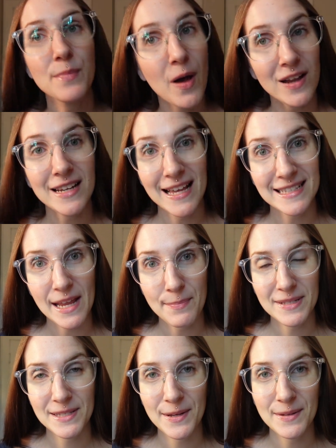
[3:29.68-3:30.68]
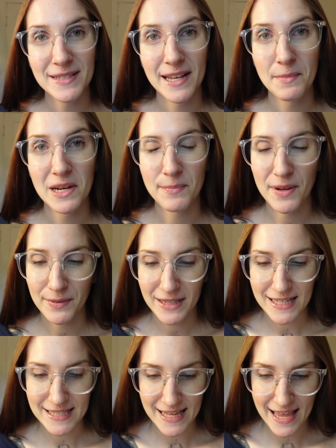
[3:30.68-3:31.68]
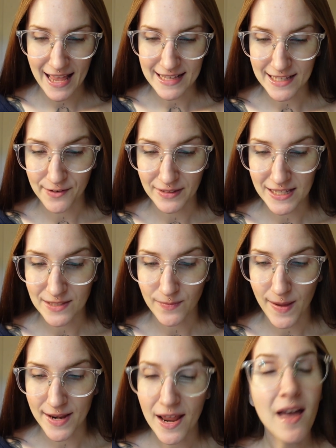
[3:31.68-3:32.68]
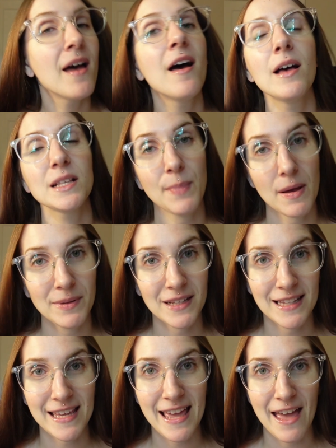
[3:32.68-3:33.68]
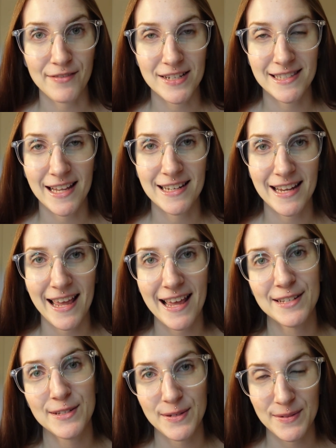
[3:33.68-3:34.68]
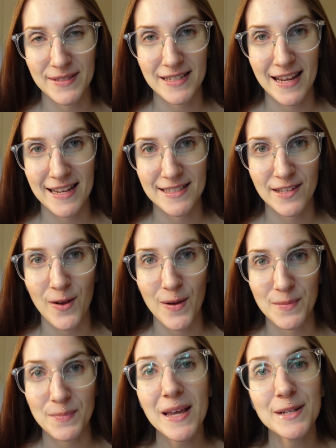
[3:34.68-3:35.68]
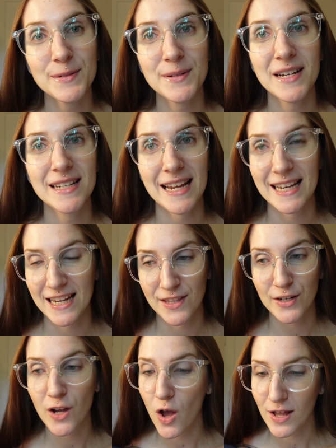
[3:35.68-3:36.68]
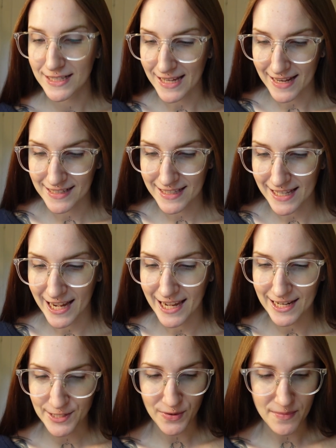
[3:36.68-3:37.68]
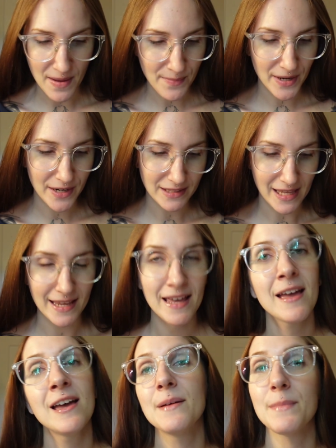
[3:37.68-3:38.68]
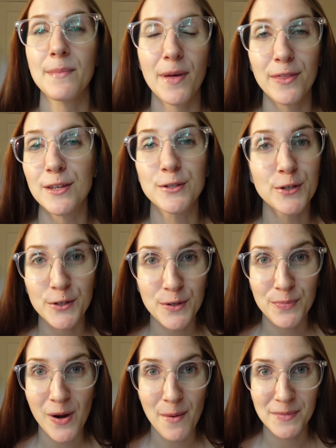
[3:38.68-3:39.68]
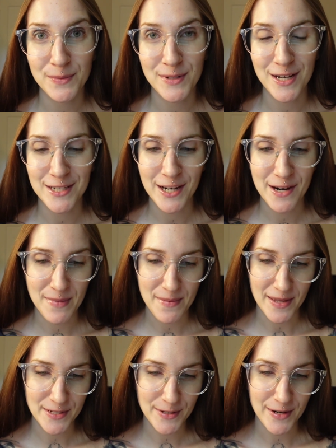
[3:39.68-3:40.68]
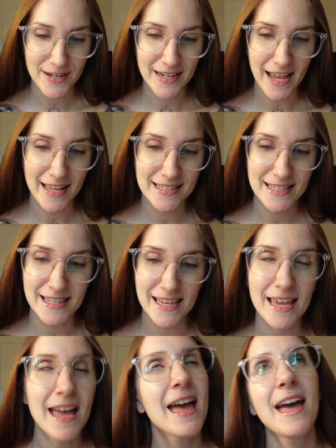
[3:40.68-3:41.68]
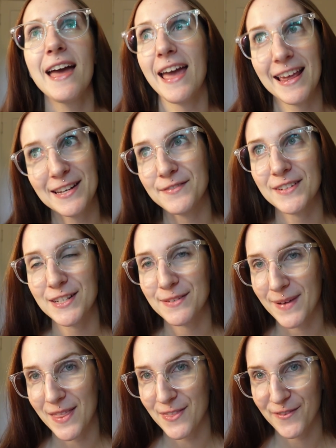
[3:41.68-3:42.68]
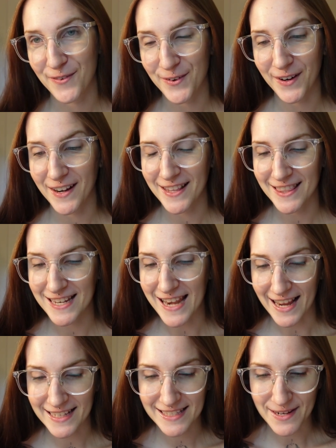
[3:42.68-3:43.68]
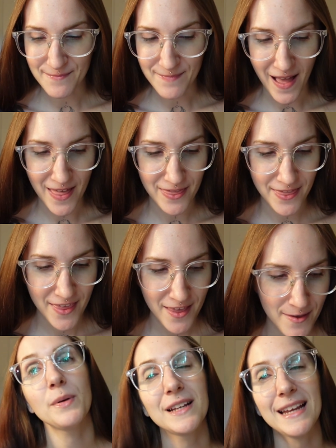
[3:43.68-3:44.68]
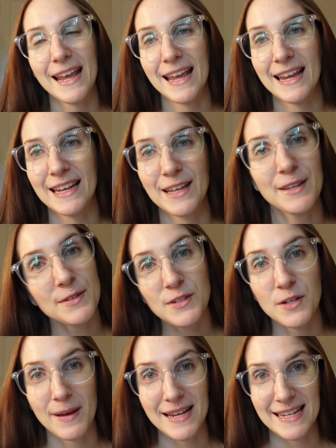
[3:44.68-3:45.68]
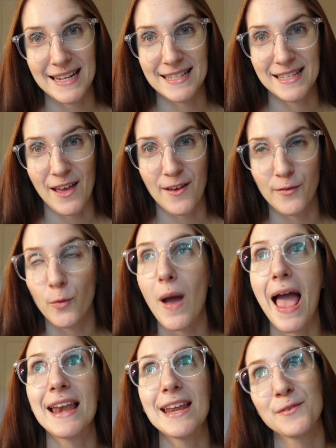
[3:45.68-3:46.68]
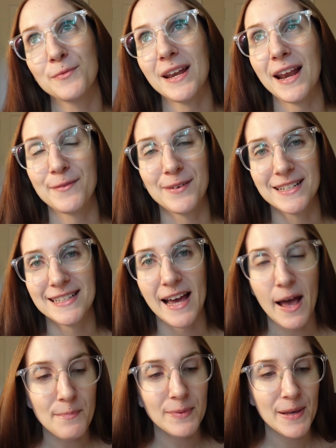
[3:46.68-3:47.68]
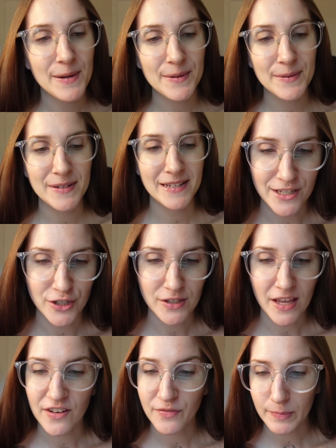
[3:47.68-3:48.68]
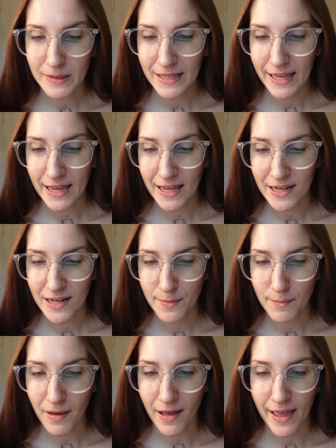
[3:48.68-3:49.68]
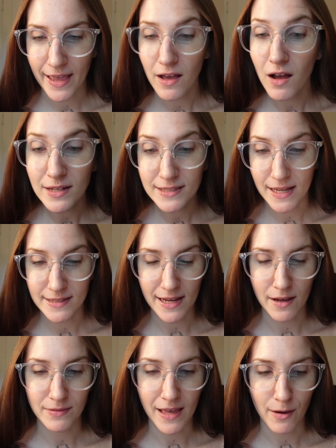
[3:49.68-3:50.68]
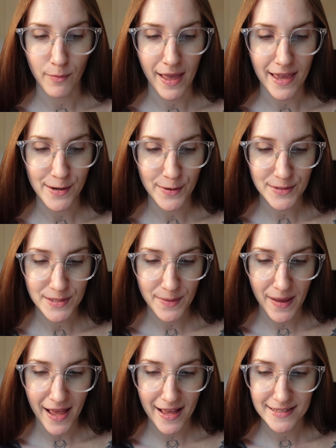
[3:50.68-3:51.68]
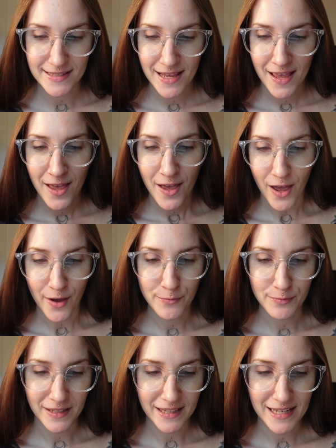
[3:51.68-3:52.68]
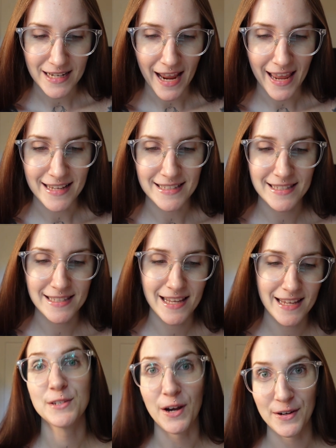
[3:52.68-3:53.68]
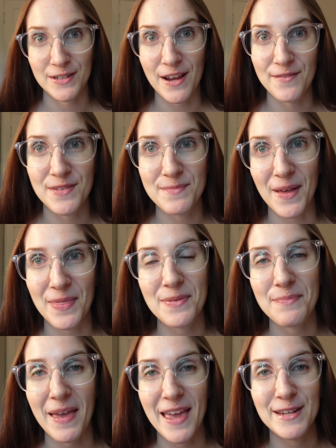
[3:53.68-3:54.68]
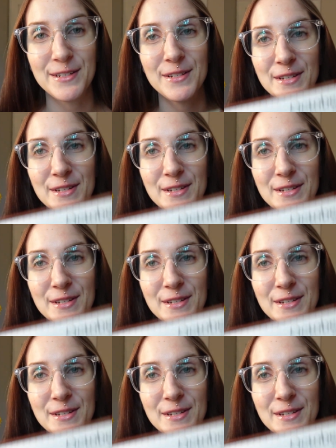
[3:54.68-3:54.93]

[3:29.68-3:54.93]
podcast episodes that I'm going to be releasing, as I release one publicly every Sunday and Tuesdays on Patreon. Any other content that I need to remember, like my monthly journal prompts, which I share on my Patreon at the end of each month for the next month. I'll put in YouTube ideas of when and what I want to upload, and just kind of plan my content out that way. It also has a really nice start of the month page